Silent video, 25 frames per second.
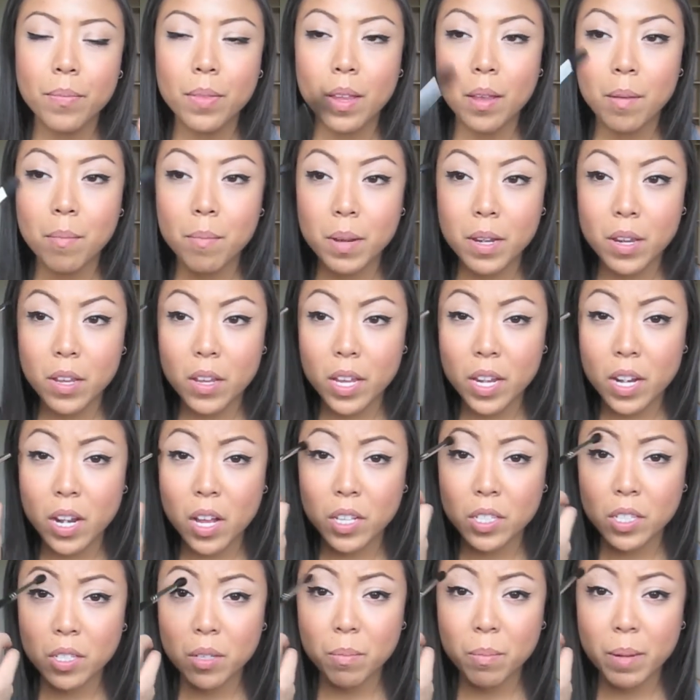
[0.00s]
but you can
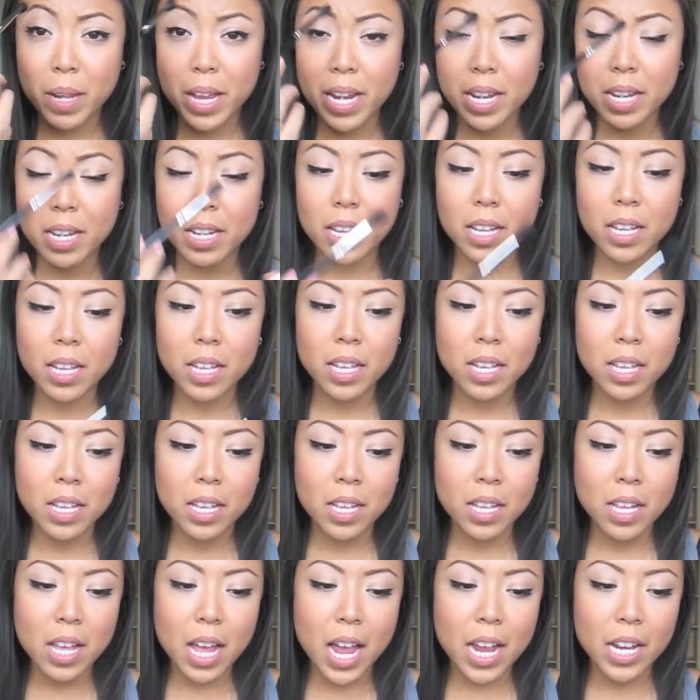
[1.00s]
also blend
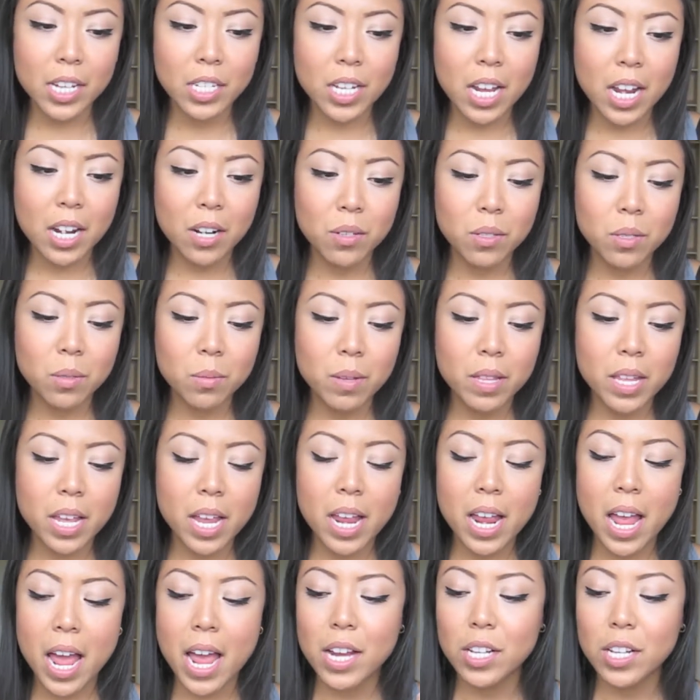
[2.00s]
eyeshadows with it.